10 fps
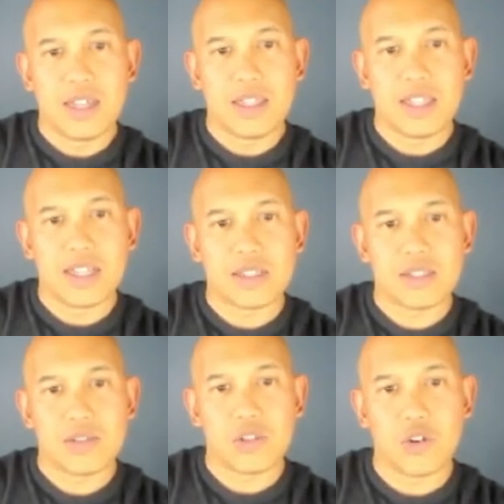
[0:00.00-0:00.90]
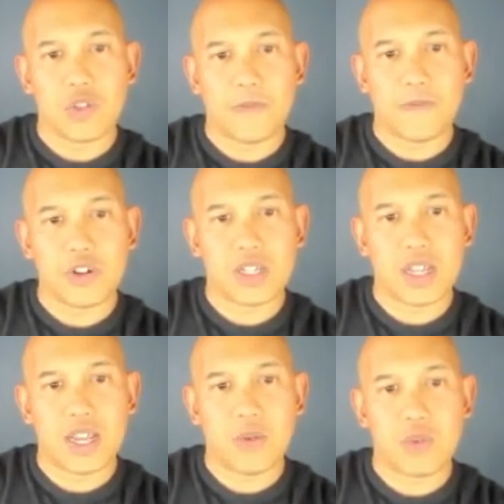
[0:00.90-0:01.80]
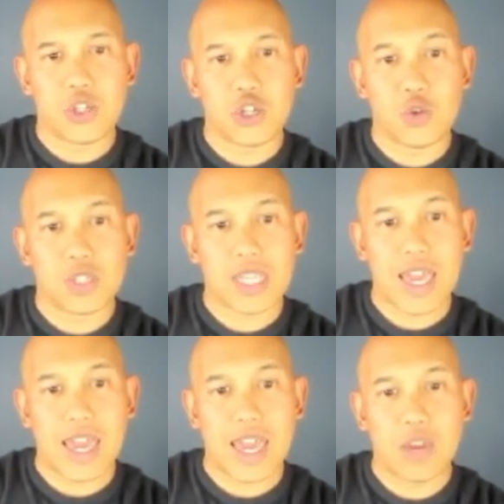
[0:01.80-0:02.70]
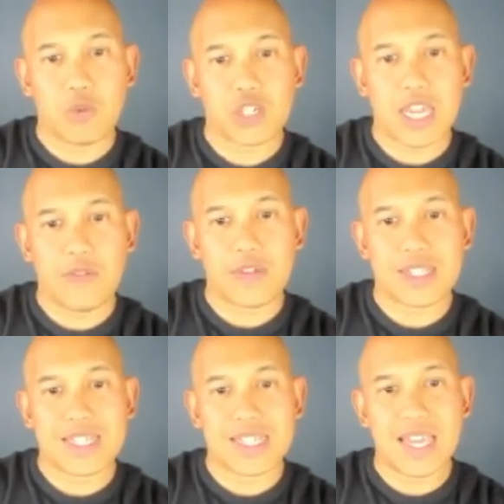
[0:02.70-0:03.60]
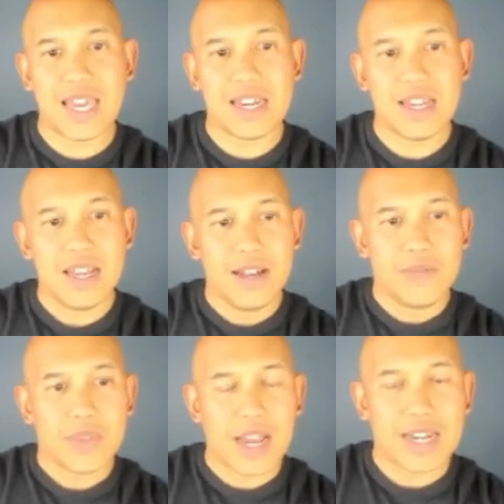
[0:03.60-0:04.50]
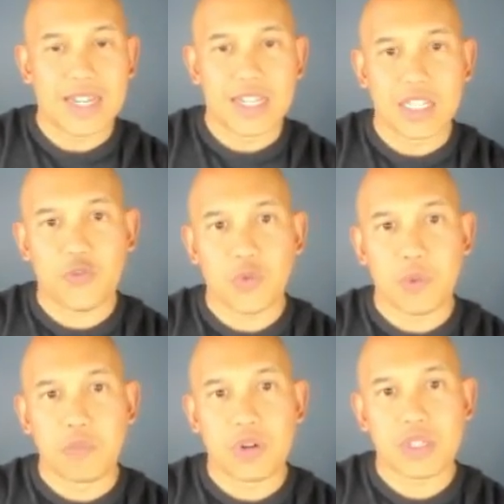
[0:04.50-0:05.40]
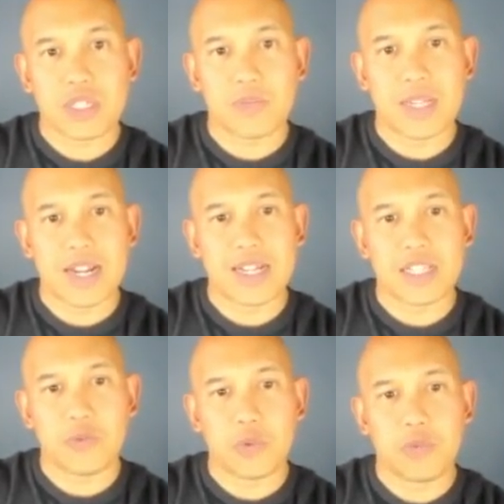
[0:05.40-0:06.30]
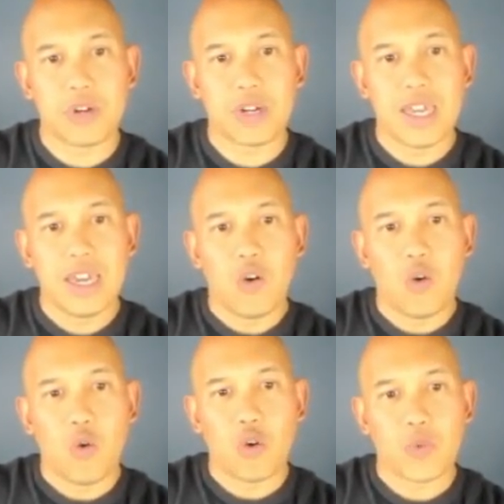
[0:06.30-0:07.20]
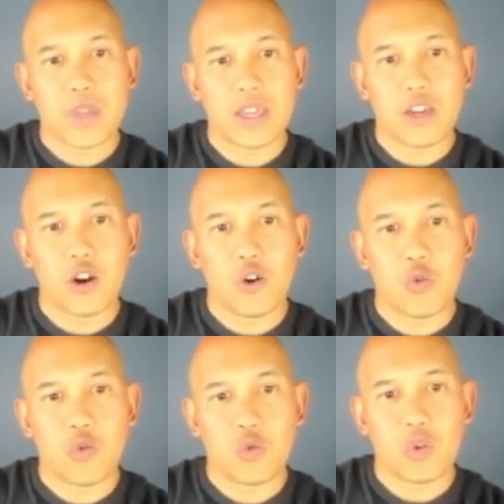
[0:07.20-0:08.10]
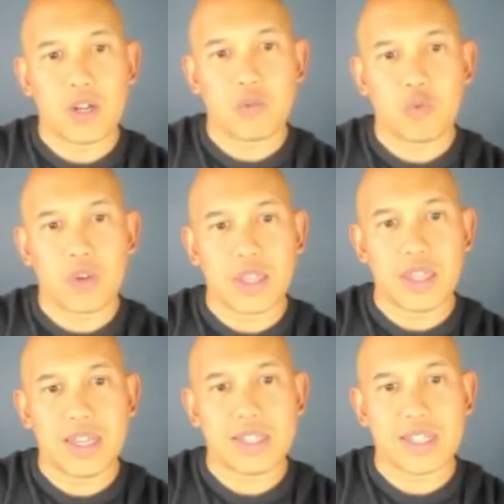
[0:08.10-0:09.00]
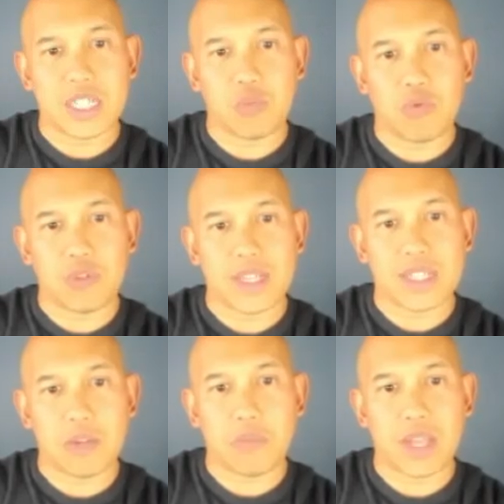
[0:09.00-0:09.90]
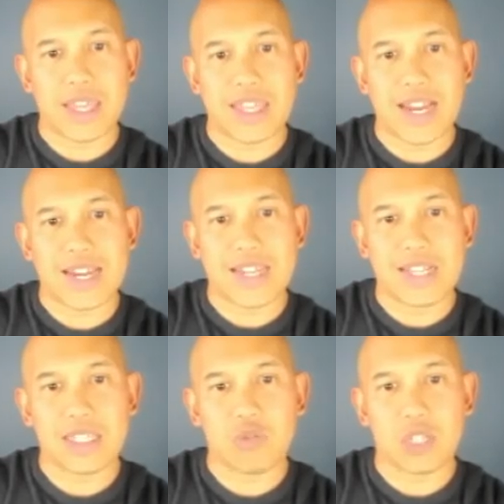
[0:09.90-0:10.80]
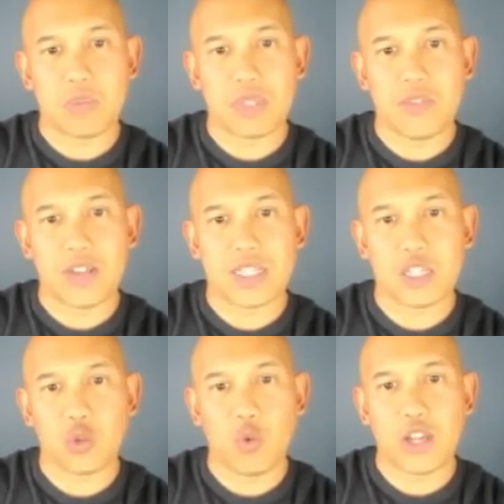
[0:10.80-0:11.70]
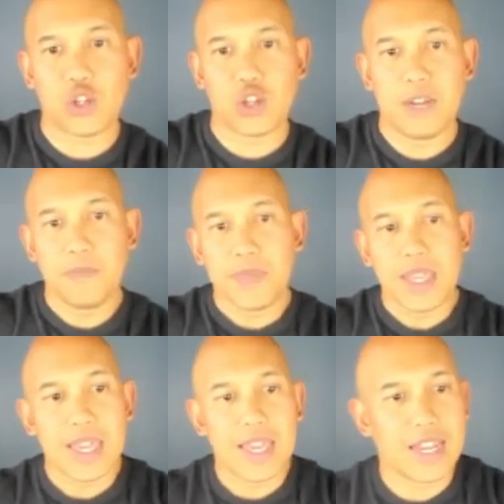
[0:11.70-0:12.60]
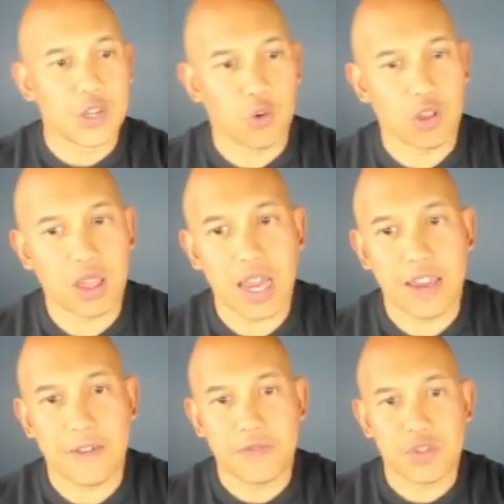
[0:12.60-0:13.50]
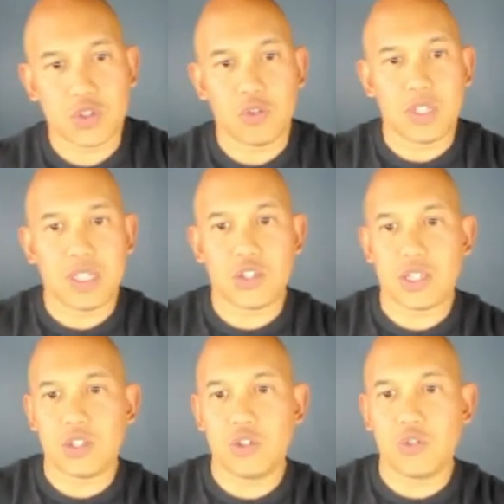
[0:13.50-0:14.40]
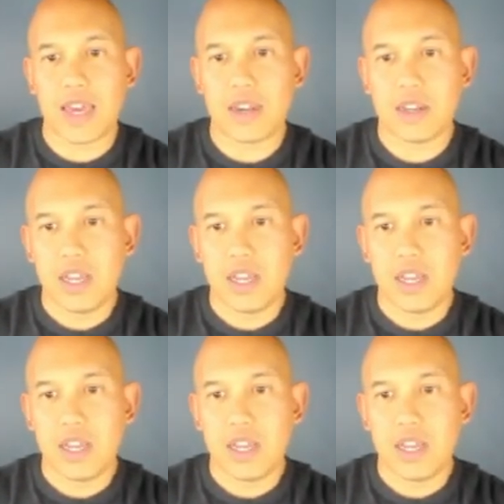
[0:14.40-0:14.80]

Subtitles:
this. So the first time we chose A, which gave us the 10 ideas from the book, top 10 ideas from the book, or we can go with this, explore this, apply the ideas to a specific situation in your life. So let's just do that.